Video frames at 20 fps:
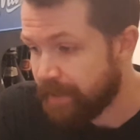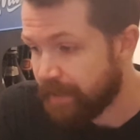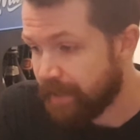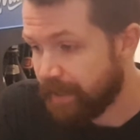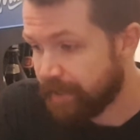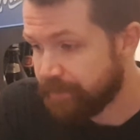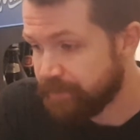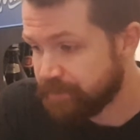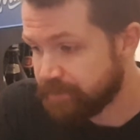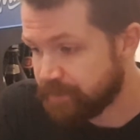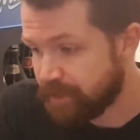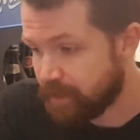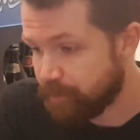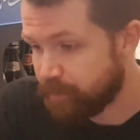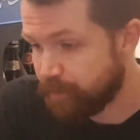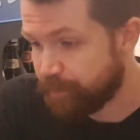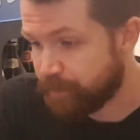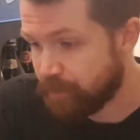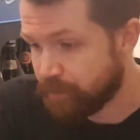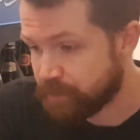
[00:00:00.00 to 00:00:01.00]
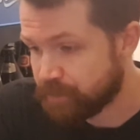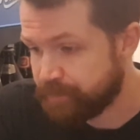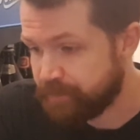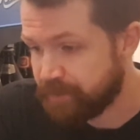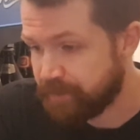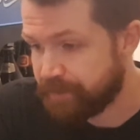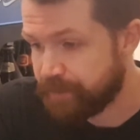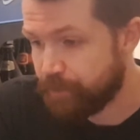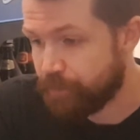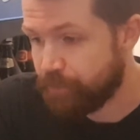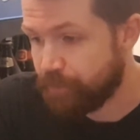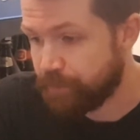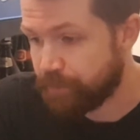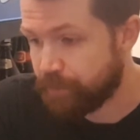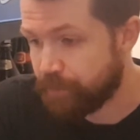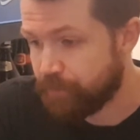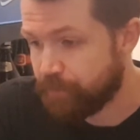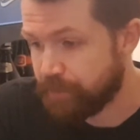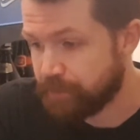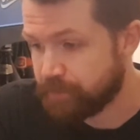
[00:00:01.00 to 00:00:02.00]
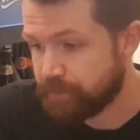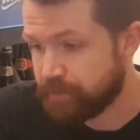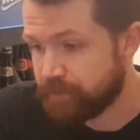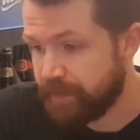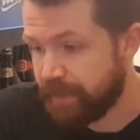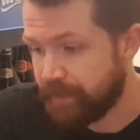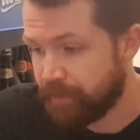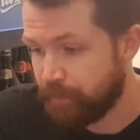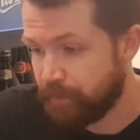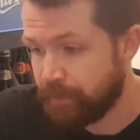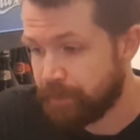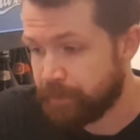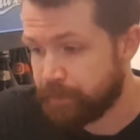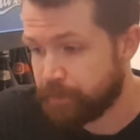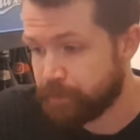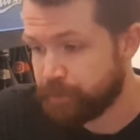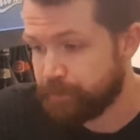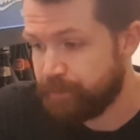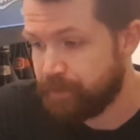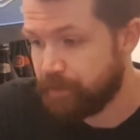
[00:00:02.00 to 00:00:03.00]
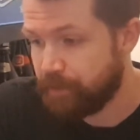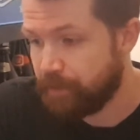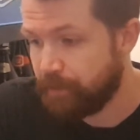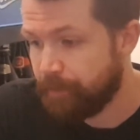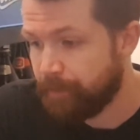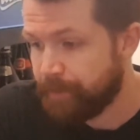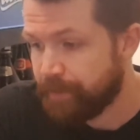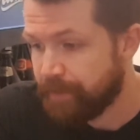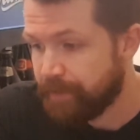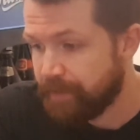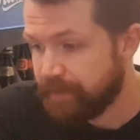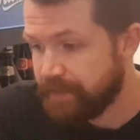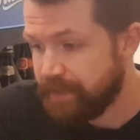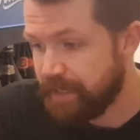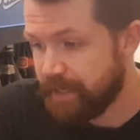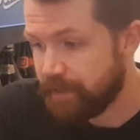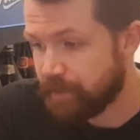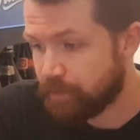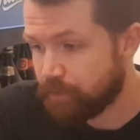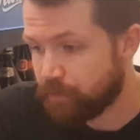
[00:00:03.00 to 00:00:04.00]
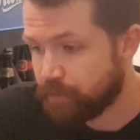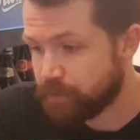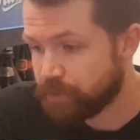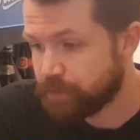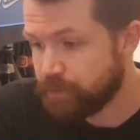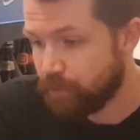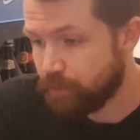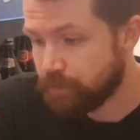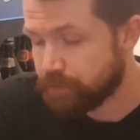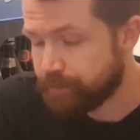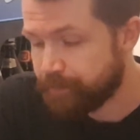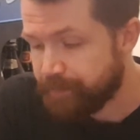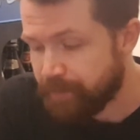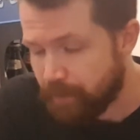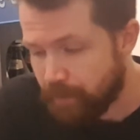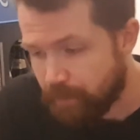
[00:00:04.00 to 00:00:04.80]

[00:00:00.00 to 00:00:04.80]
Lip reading: At this time, approximately 30,000 hectoliters per year were sold.